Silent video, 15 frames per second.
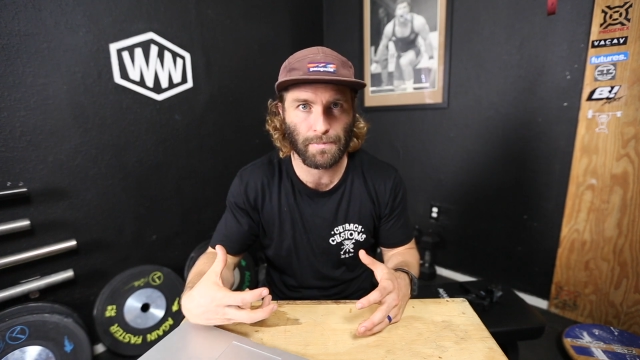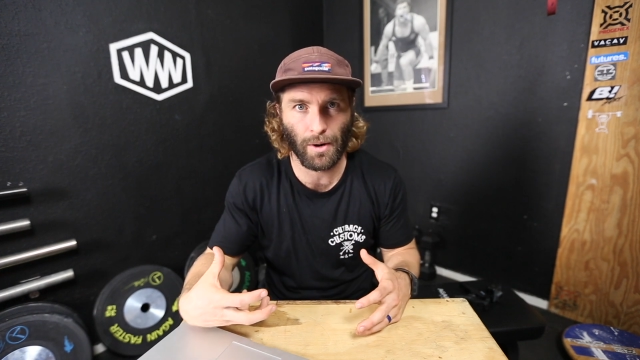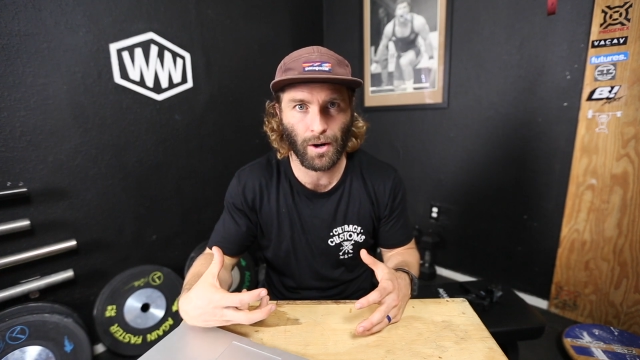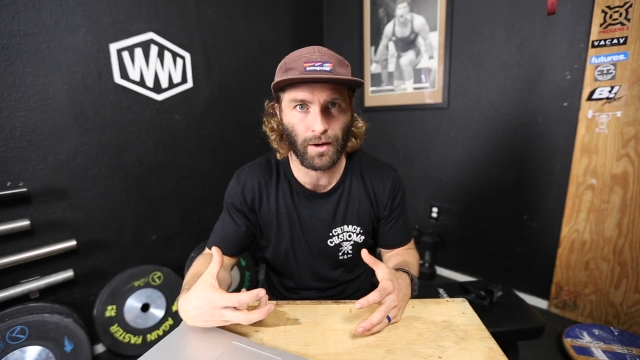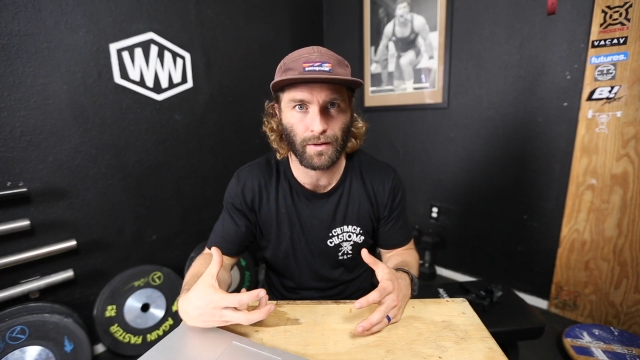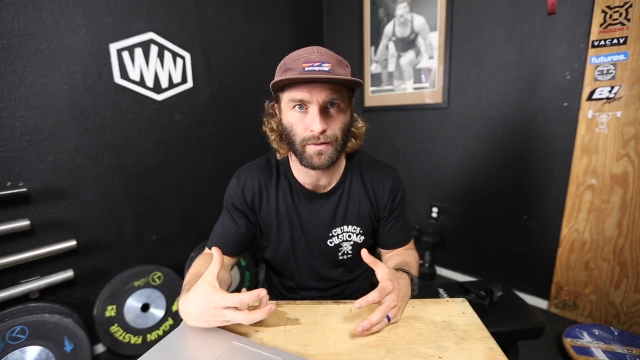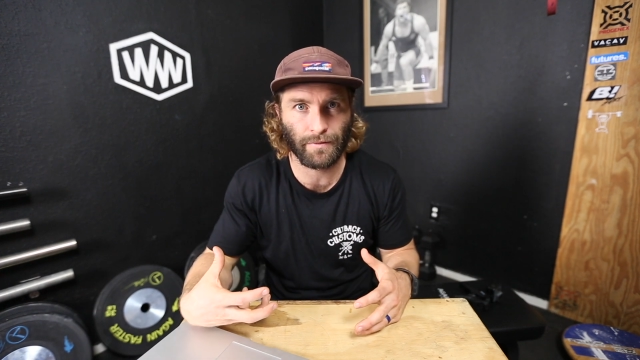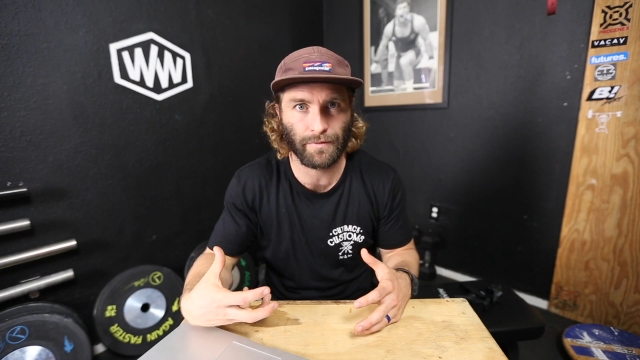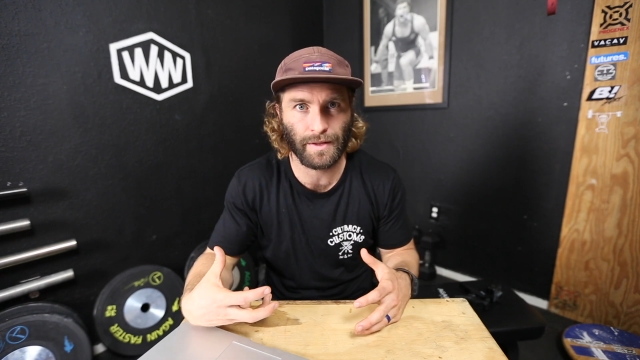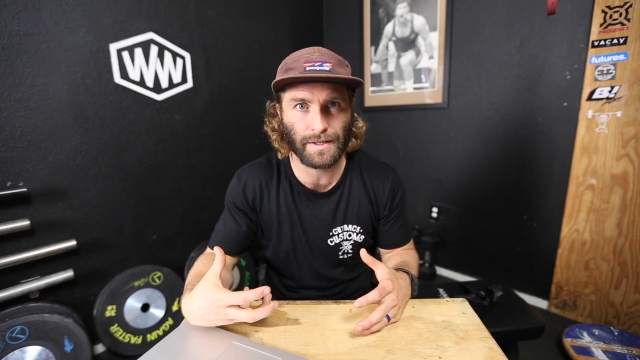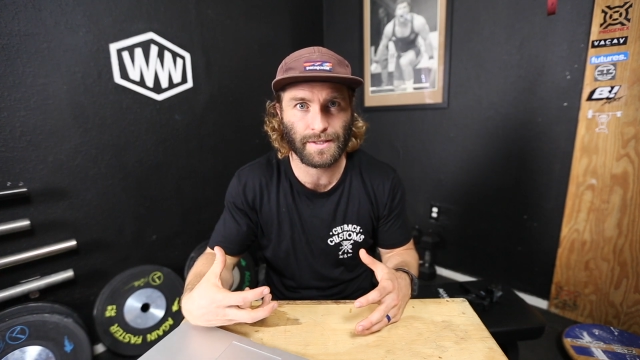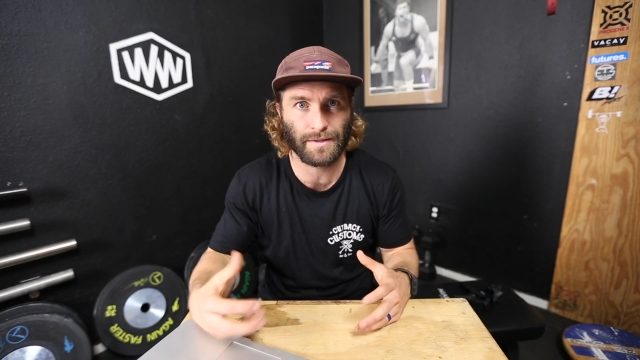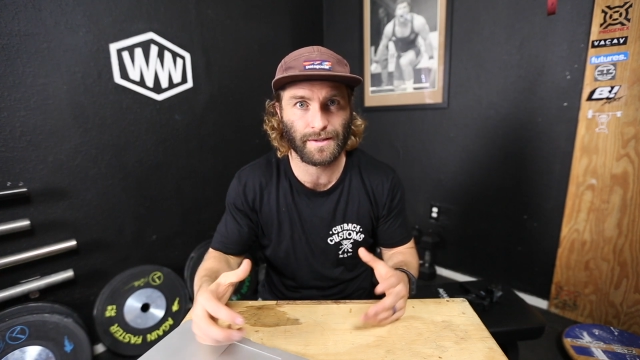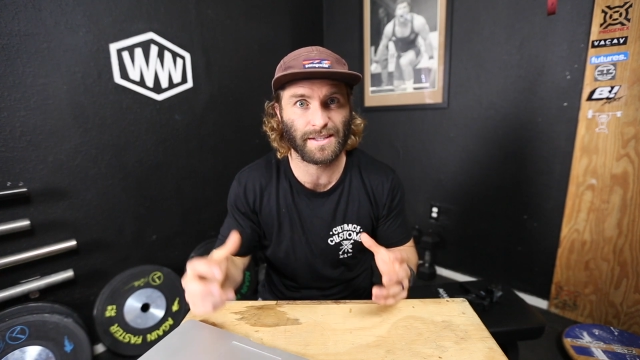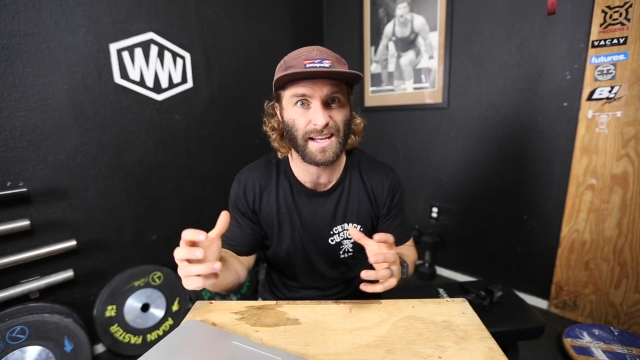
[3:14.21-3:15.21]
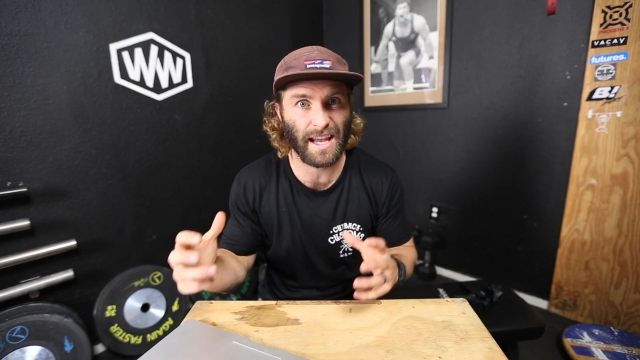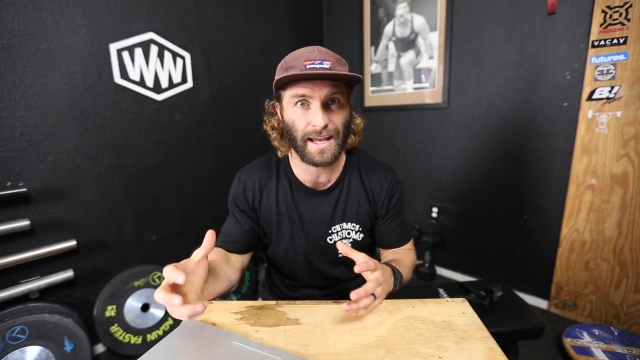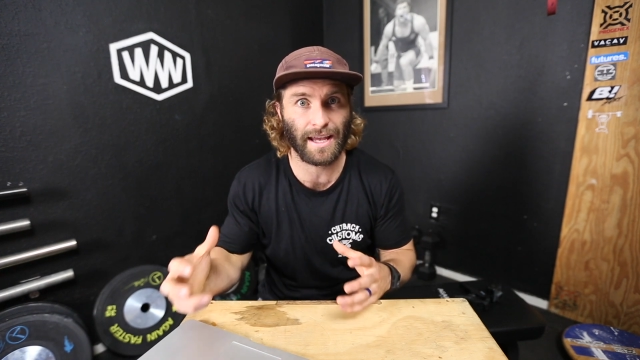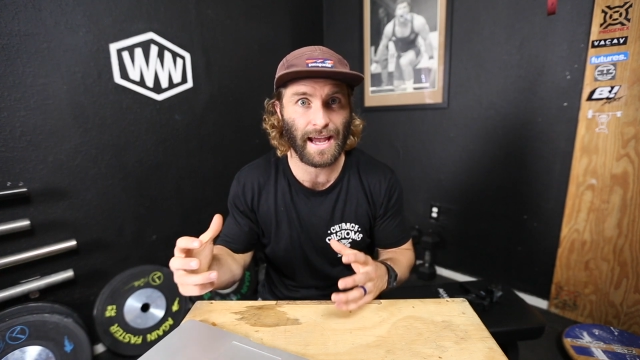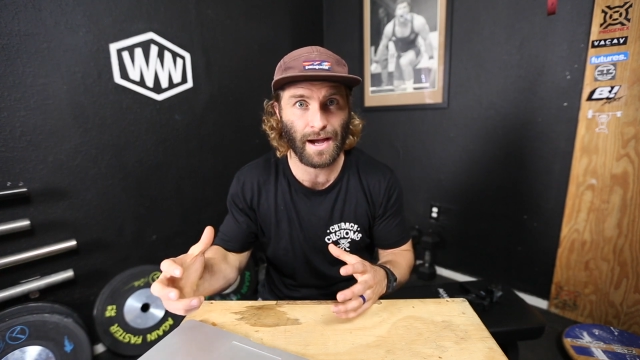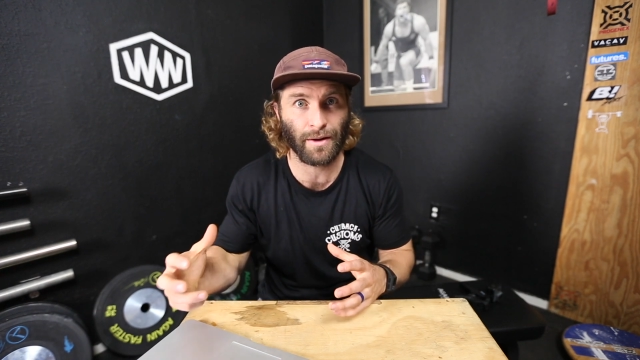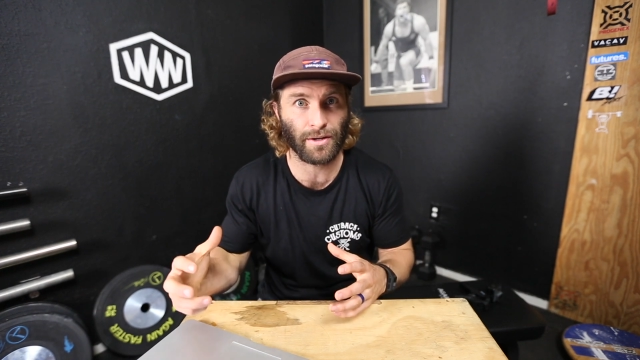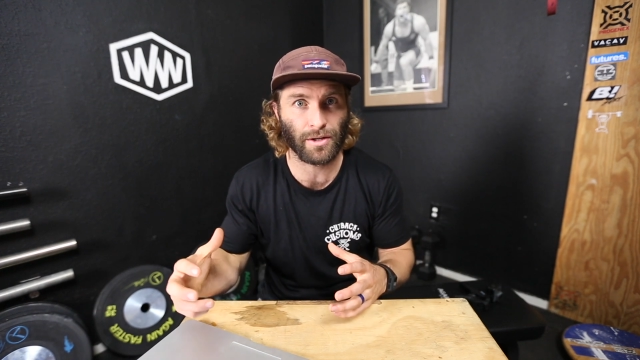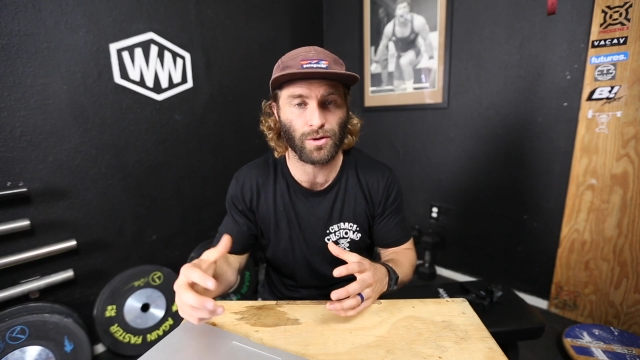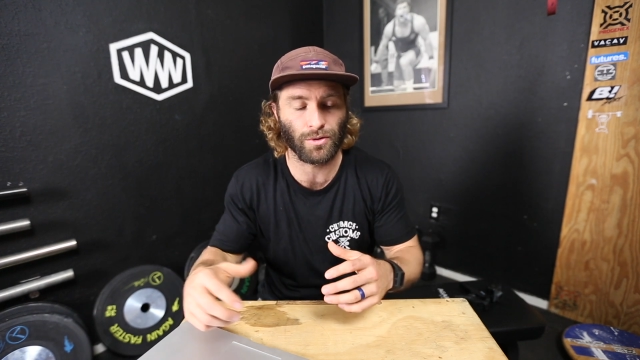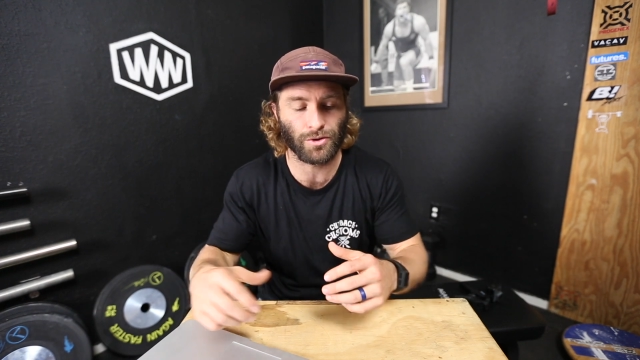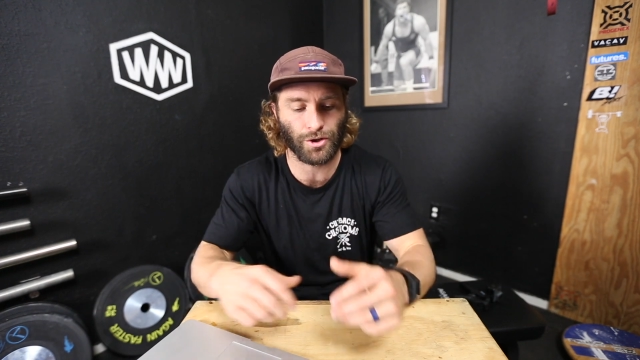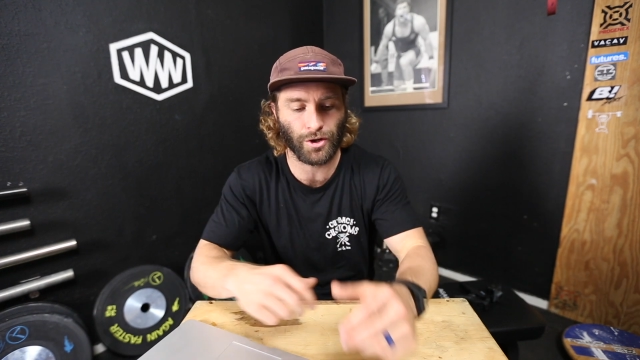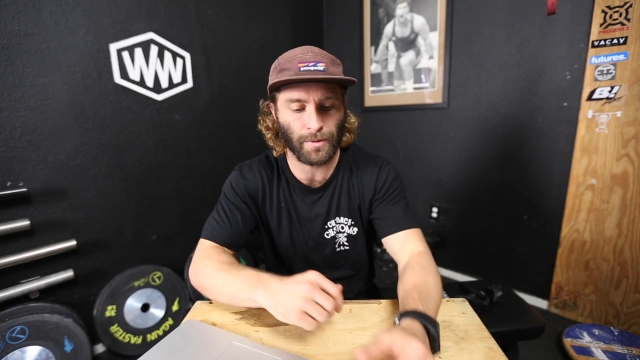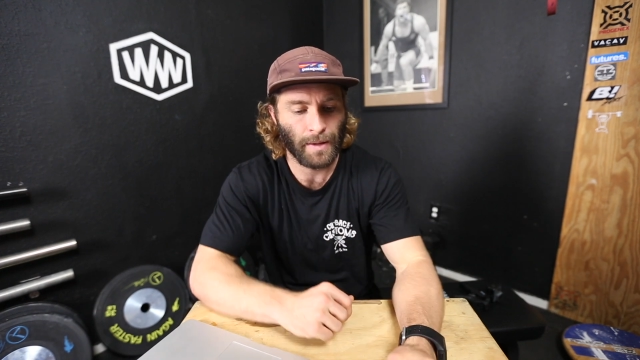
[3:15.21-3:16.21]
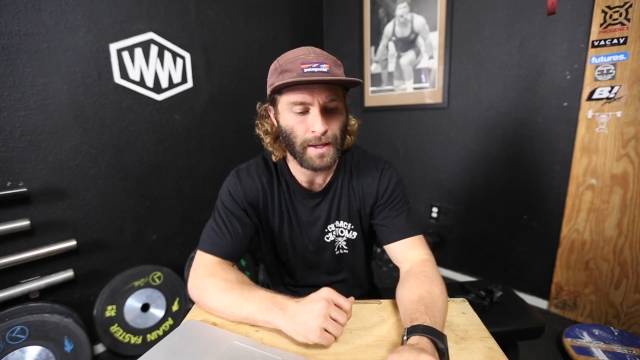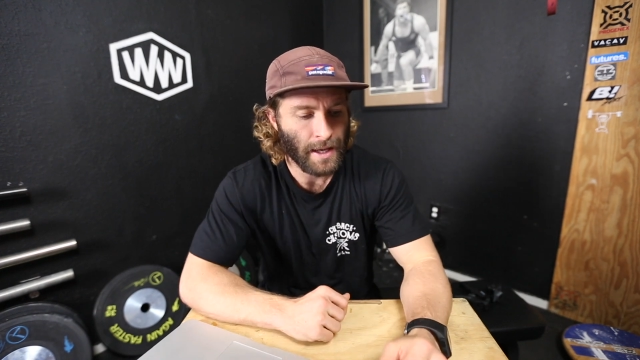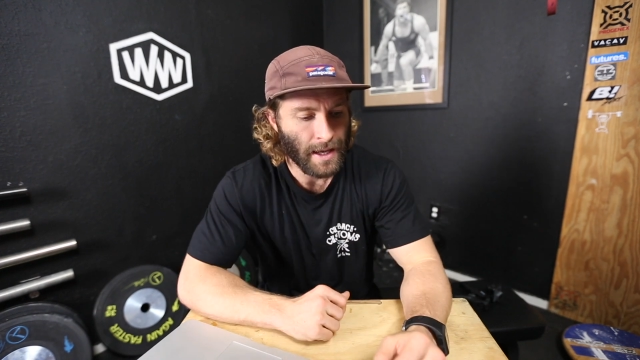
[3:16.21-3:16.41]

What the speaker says: part of this counterculture.